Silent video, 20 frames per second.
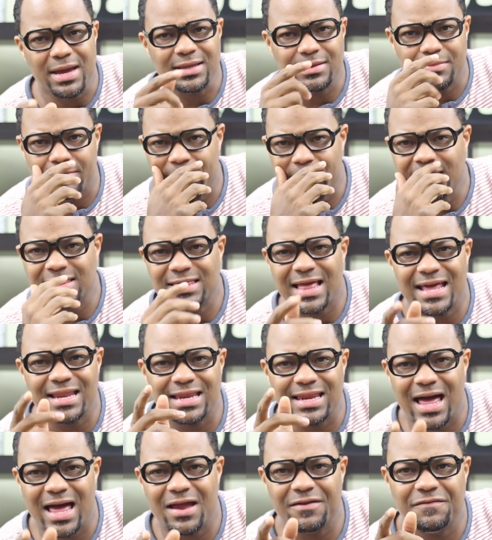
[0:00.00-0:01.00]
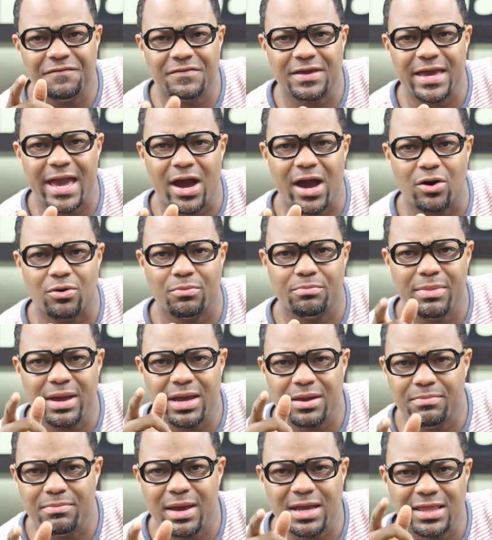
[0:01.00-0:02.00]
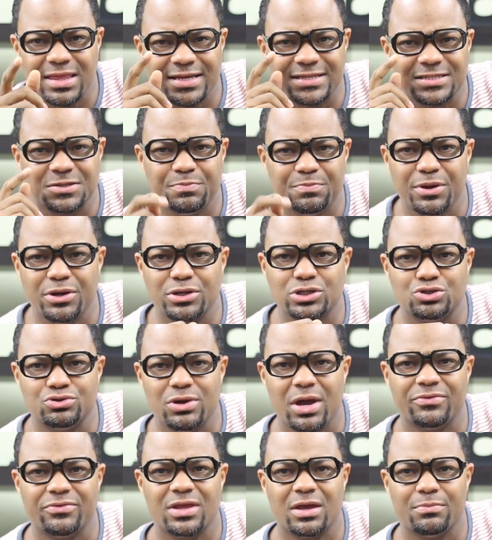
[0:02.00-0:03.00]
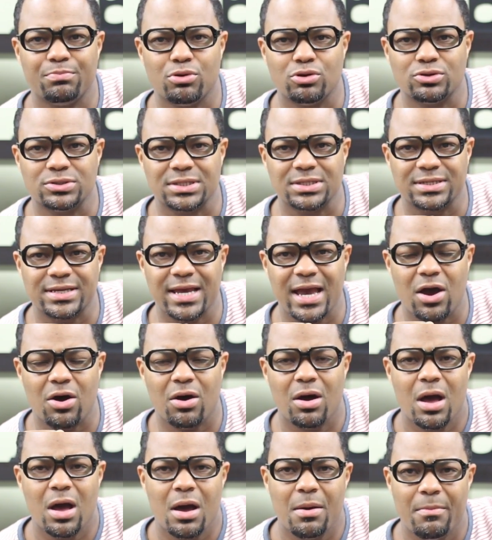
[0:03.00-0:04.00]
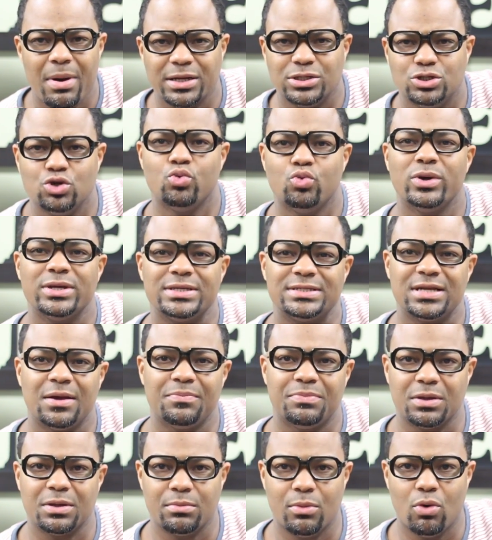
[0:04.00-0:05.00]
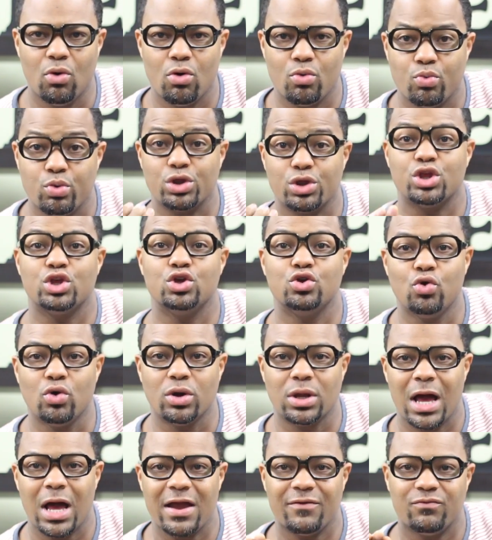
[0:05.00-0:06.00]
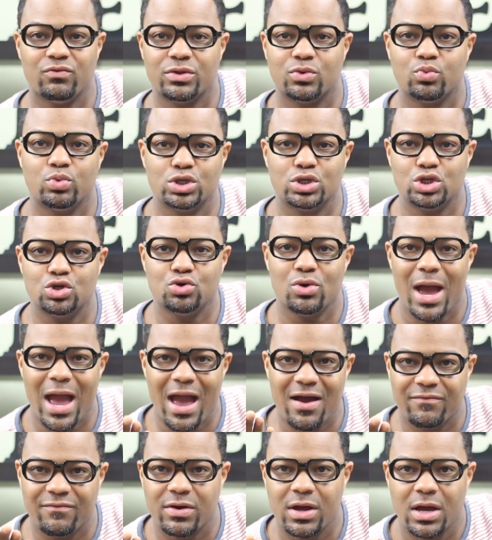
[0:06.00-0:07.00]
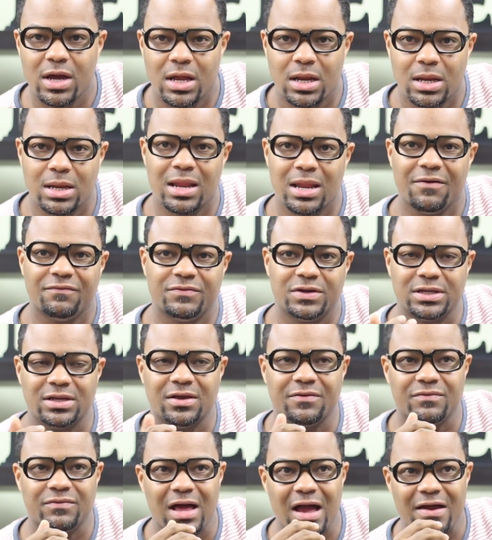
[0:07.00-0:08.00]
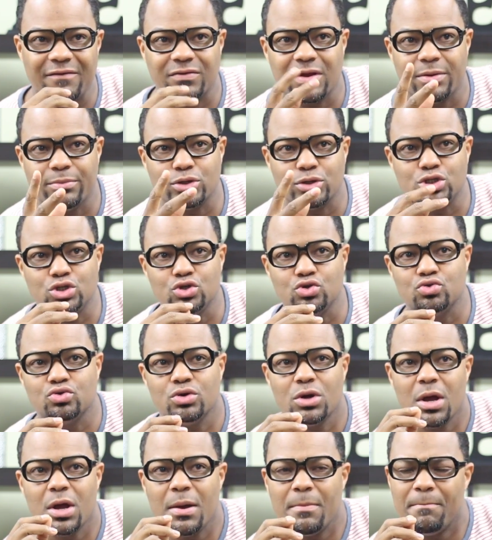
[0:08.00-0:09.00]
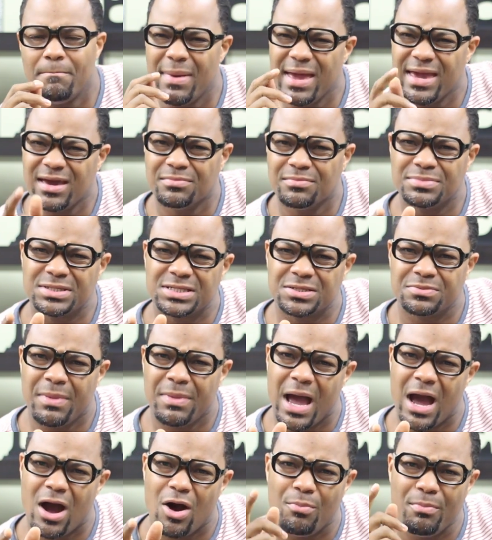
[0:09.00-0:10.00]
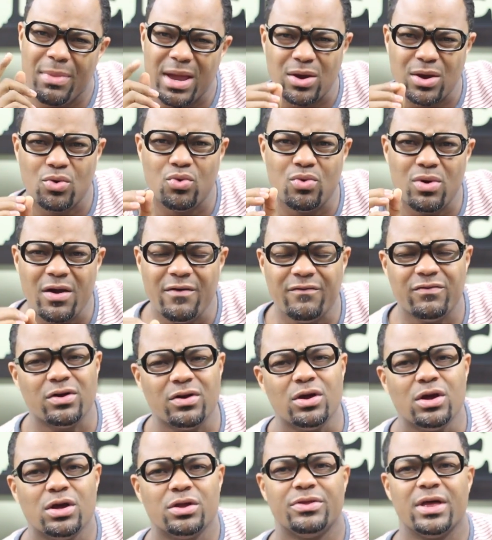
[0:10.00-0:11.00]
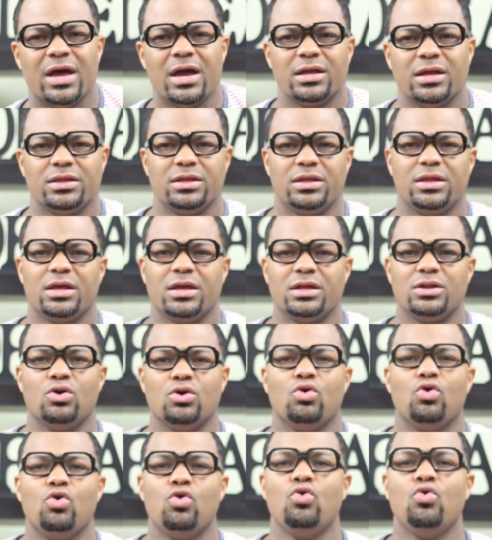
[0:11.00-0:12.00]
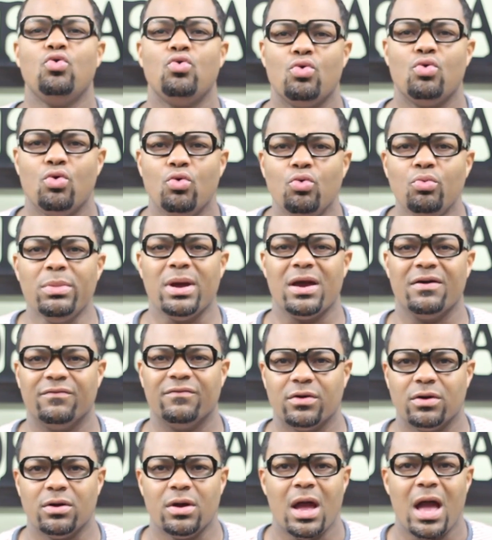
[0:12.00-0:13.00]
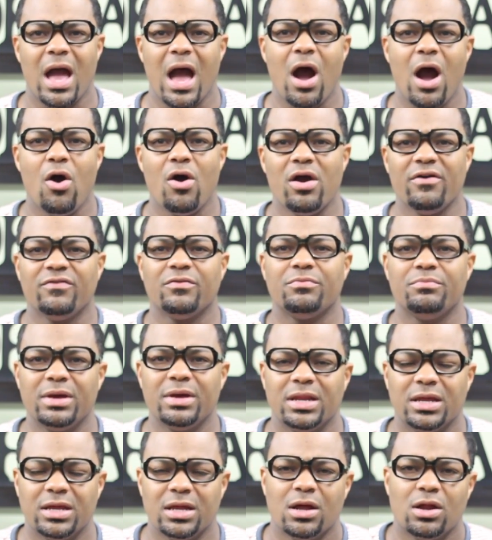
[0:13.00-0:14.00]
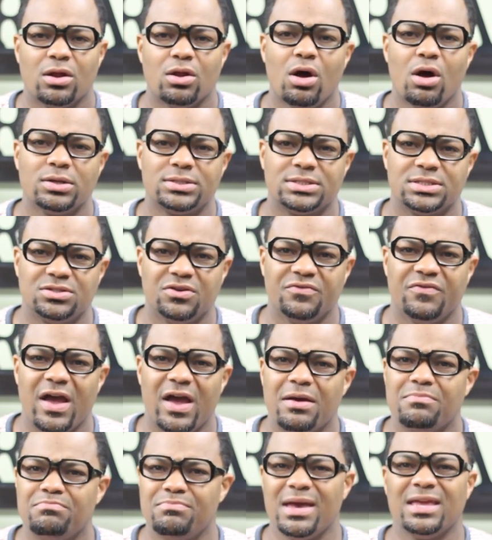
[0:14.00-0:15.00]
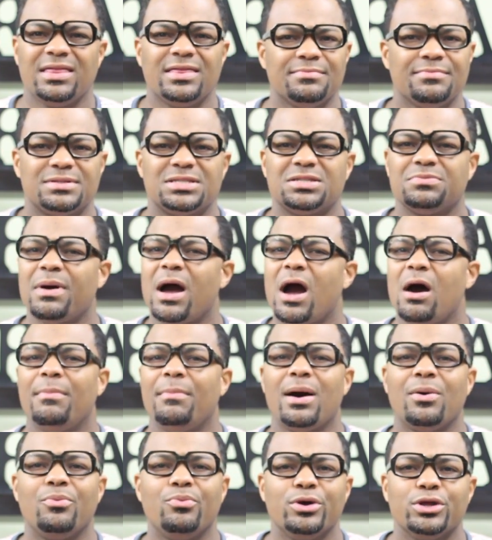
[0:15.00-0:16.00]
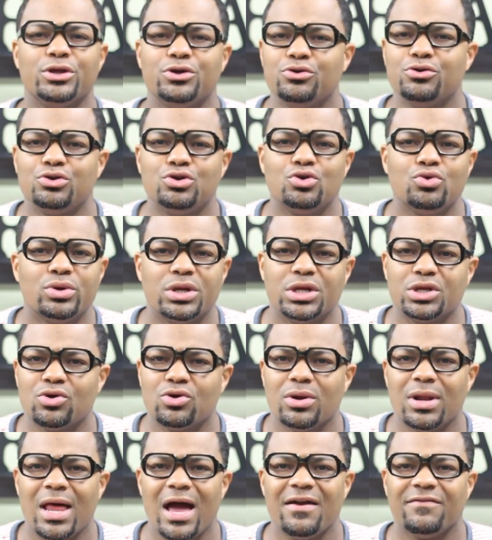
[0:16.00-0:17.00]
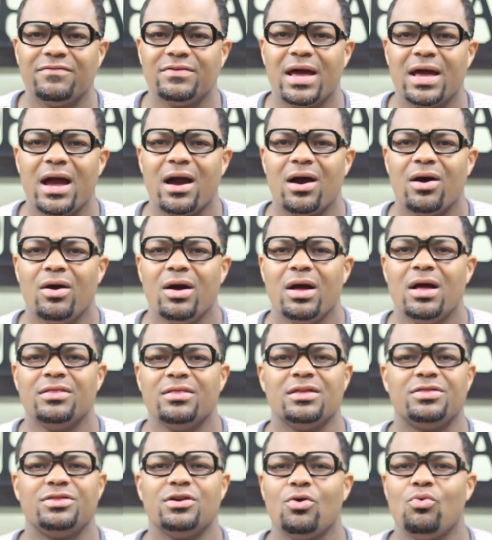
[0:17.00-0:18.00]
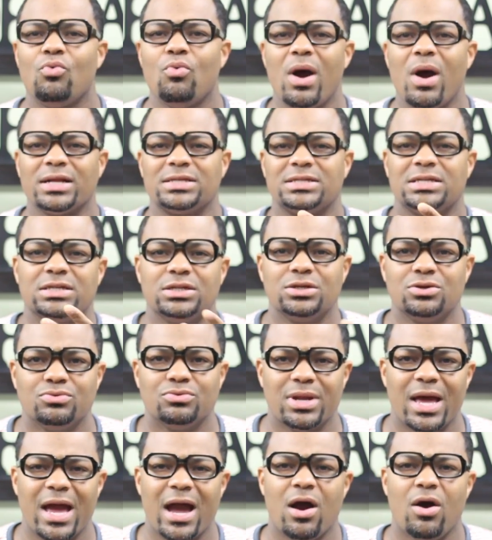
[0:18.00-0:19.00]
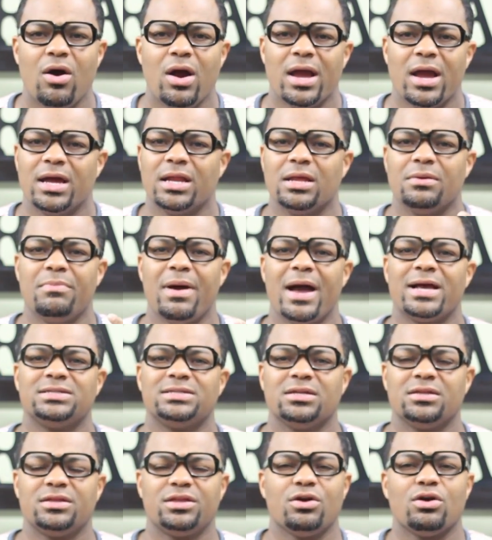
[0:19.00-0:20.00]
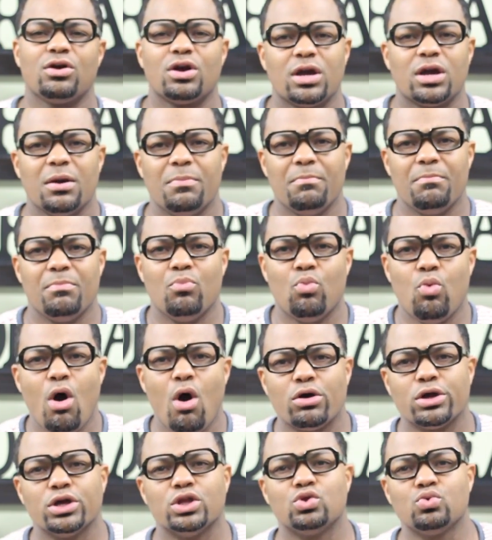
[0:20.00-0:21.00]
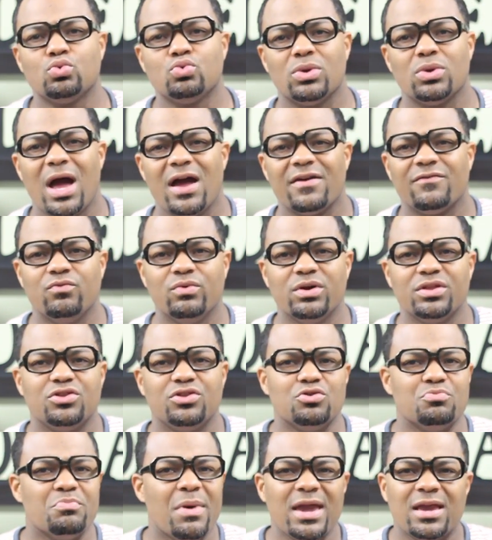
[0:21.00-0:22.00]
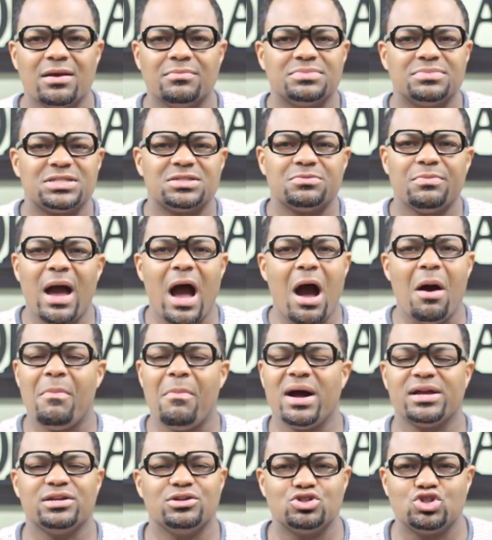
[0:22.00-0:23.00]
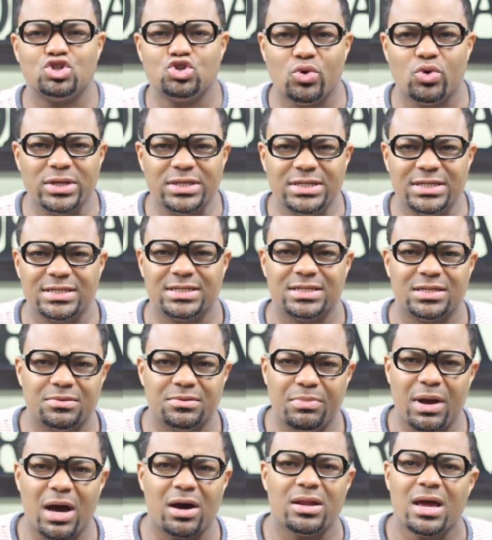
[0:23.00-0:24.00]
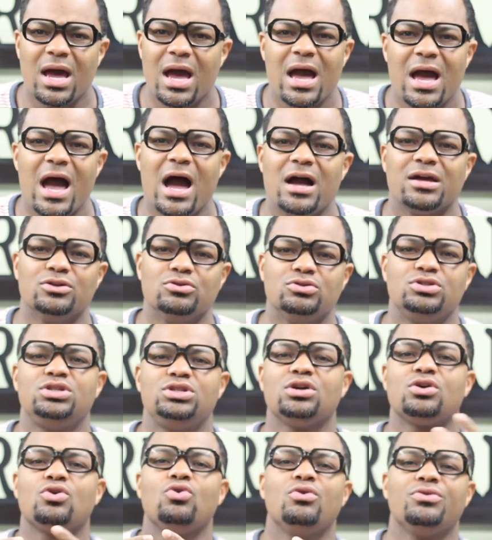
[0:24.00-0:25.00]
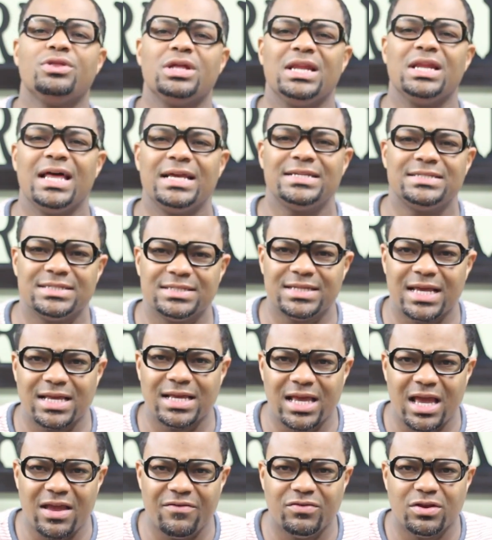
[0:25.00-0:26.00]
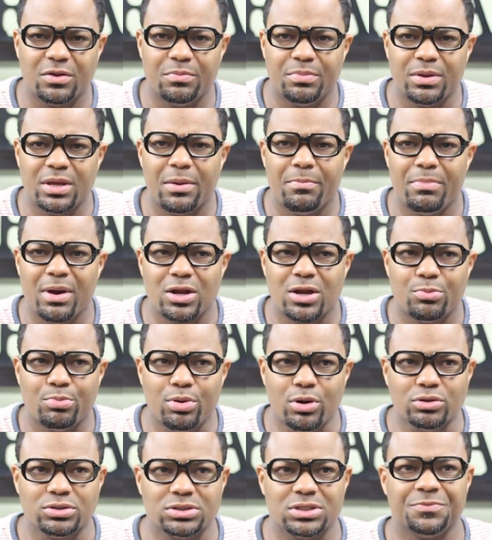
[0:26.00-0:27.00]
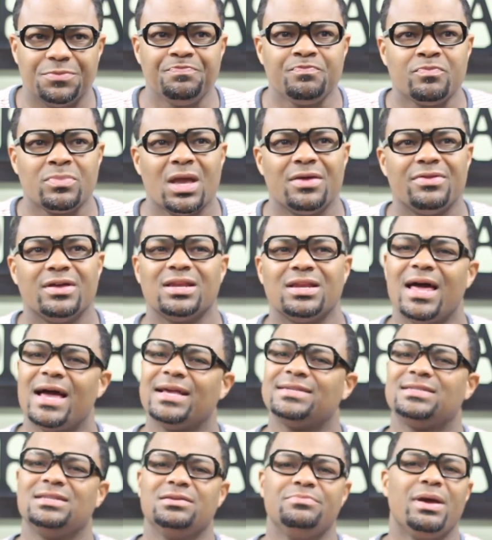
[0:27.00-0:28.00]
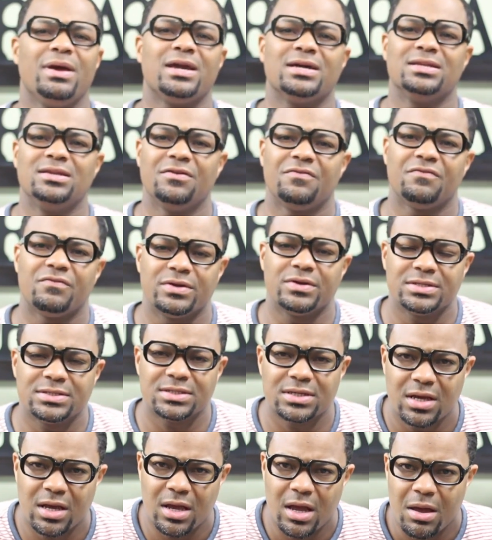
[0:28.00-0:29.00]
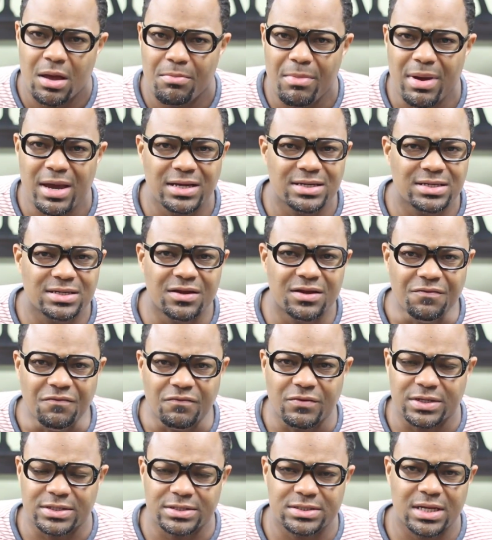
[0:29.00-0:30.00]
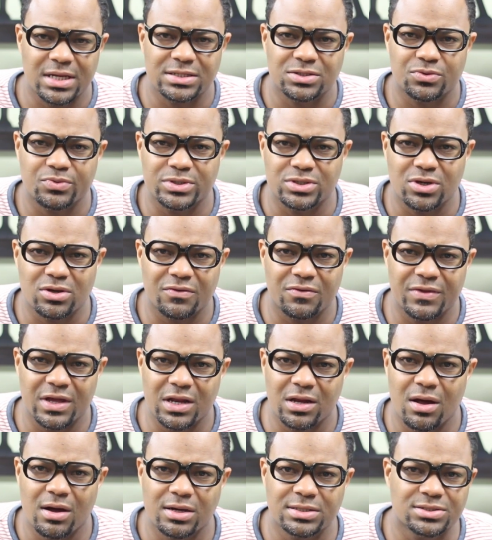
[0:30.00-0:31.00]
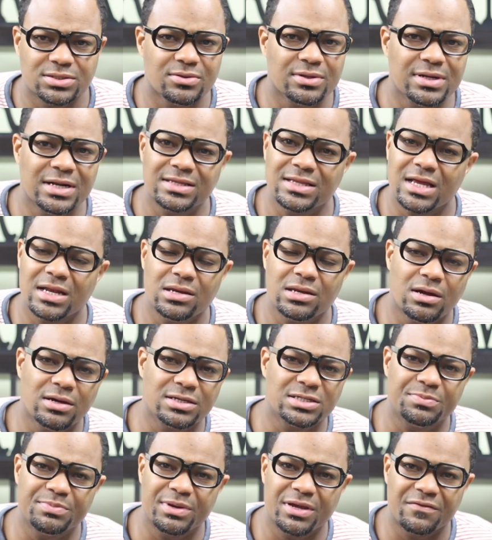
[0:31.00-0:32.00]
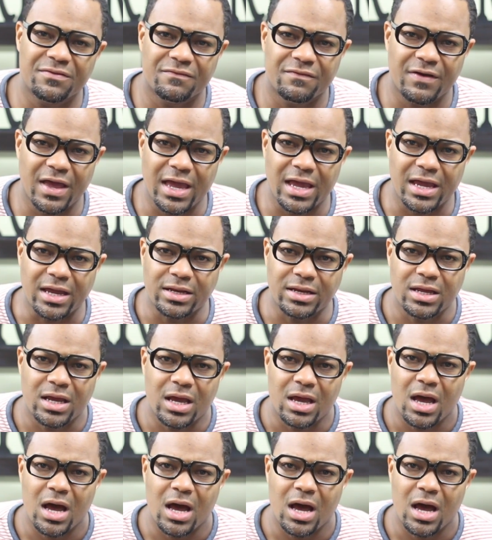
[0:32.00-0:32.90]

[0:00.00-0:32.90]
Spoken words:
Make that life count. Make the experience you have with that person count by doing something more with your life, with what you have left to give life. Number two, make them smile. Make whoever or whomever, however many losses you've had, make them smile by what you're doing in your life now. That they're watching you now, and imagine they're walking through life with you. Make them smile by your choices and about how you took on the lessons they gave you to be a better person. And then lastly, make a difference. Make a difference as a result of that loss. Don't let that loss be in vain.